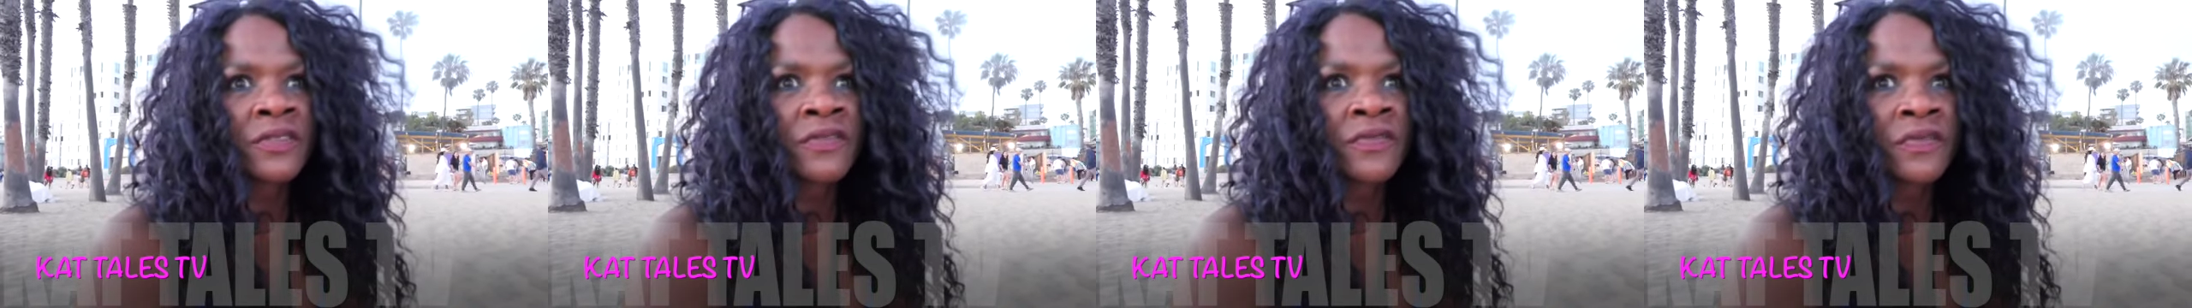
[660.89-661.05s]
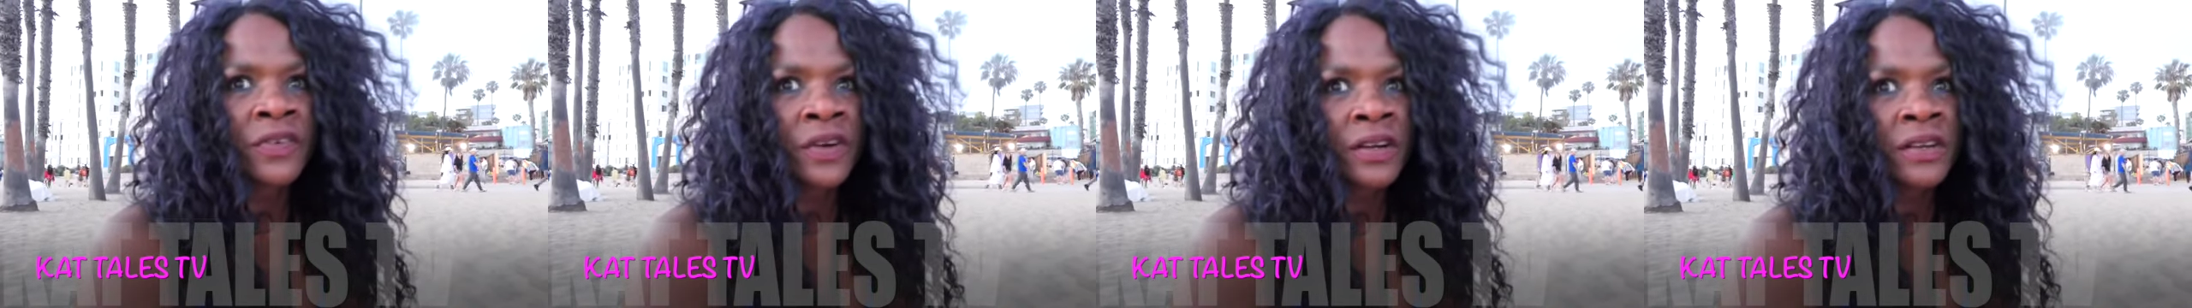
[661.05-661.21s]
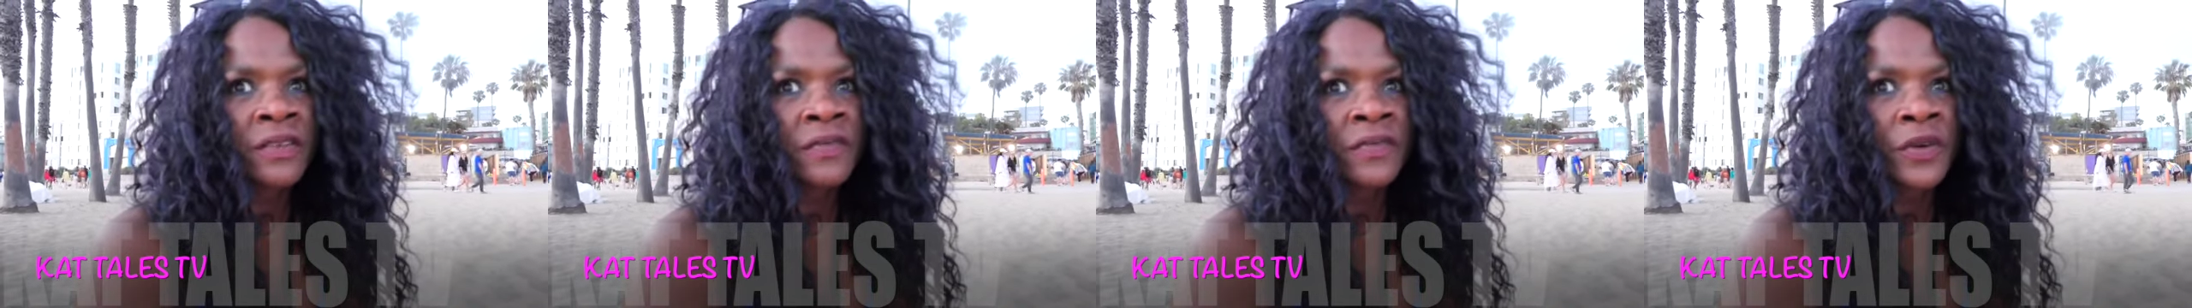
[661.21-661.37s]
in
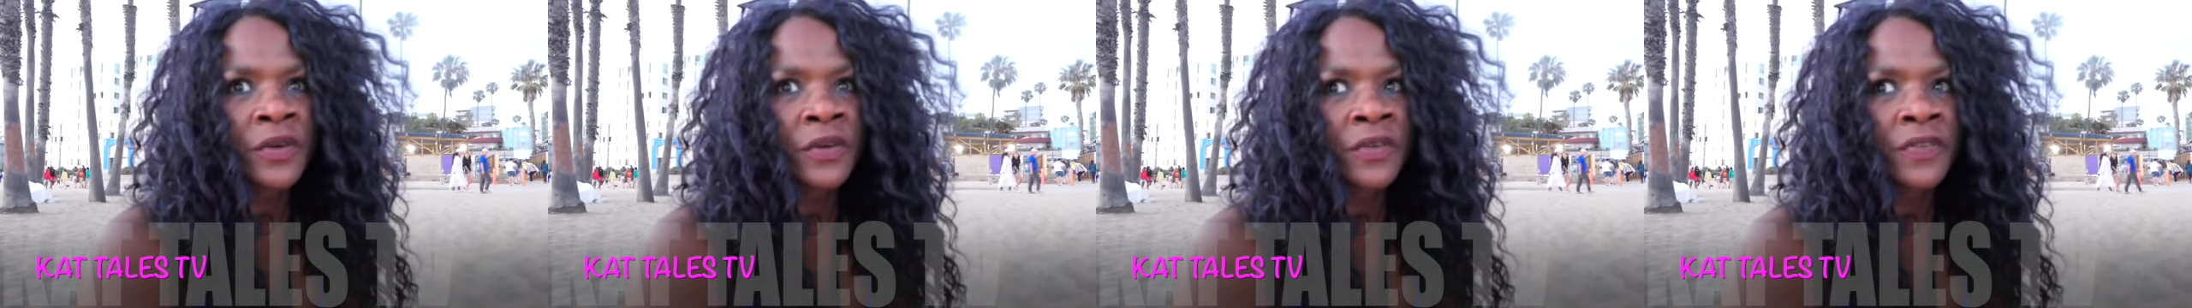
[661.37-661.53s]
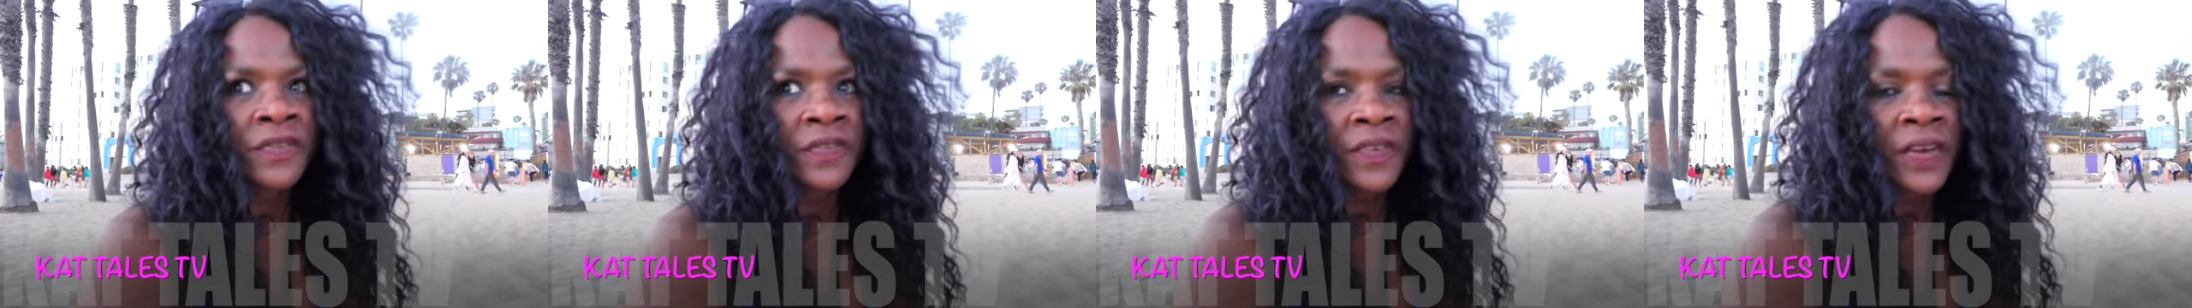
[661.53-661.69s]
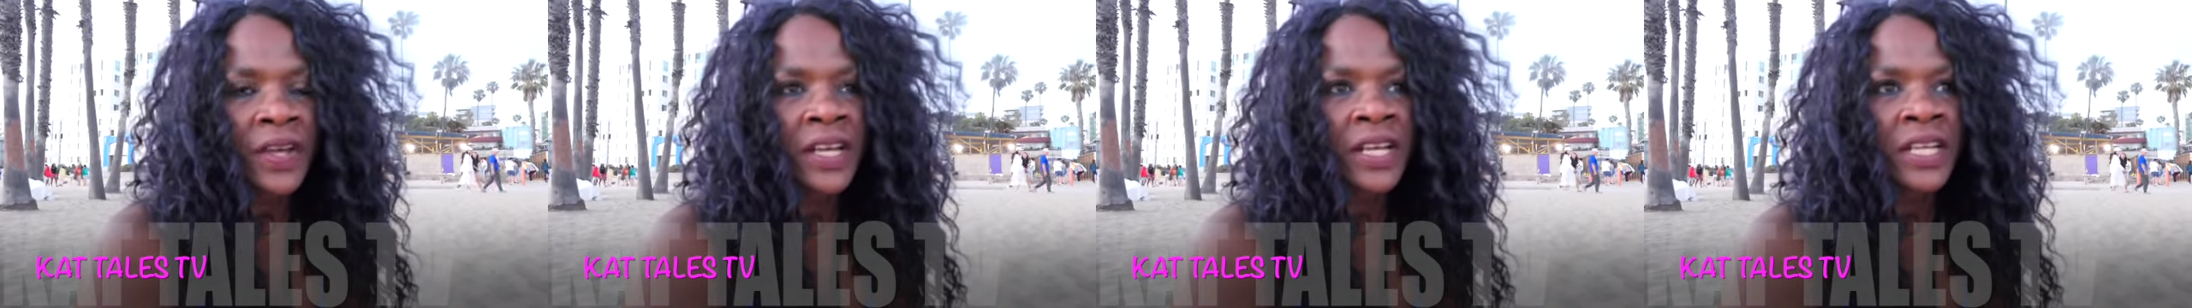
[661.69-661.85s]
front of your
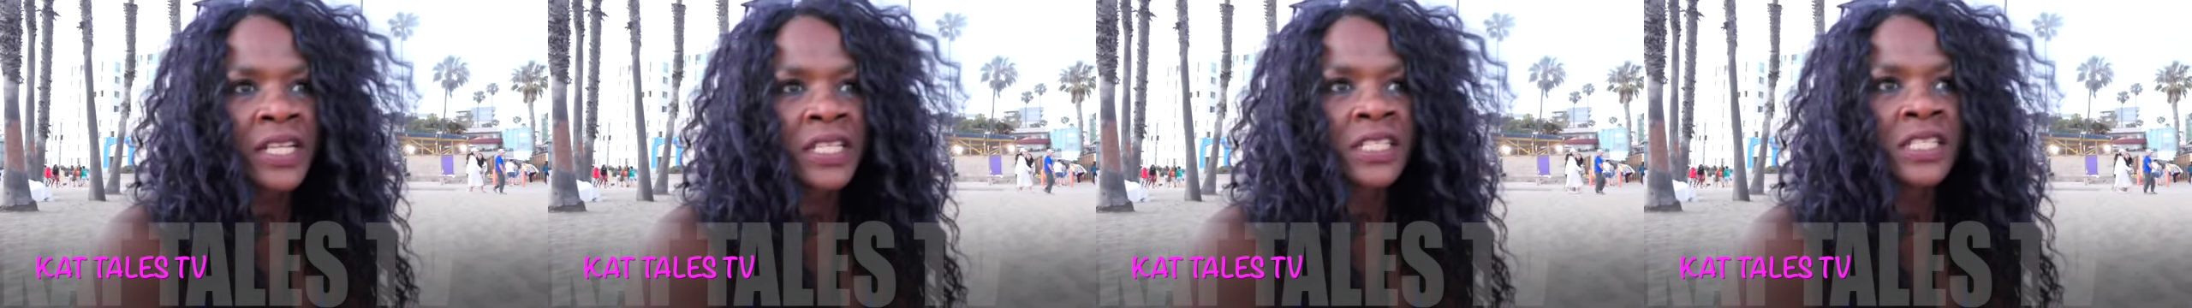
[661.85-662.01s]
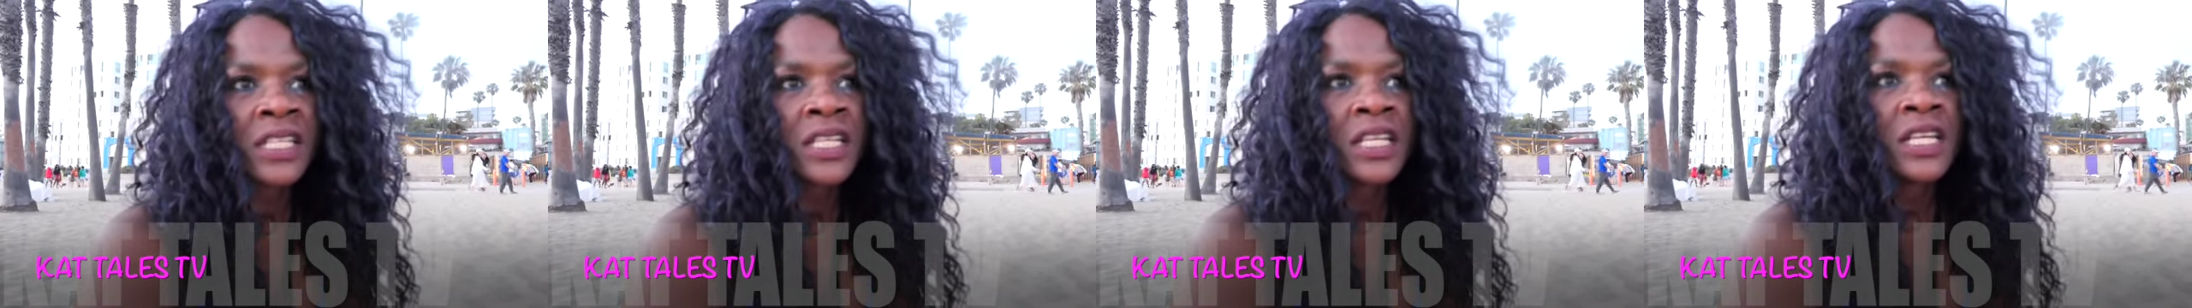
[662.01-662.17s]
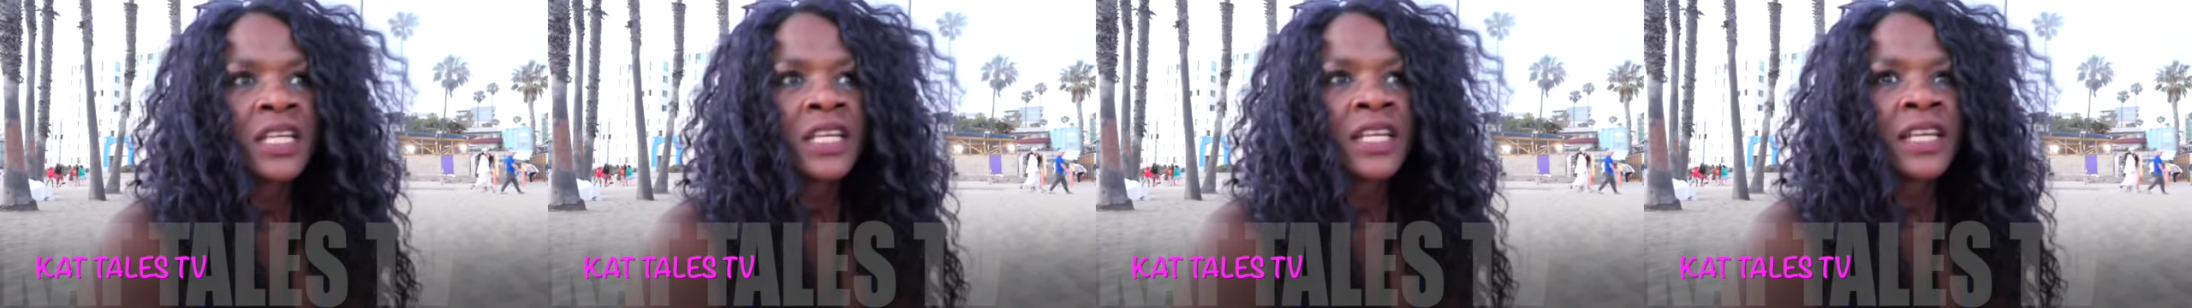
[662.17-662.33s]
face.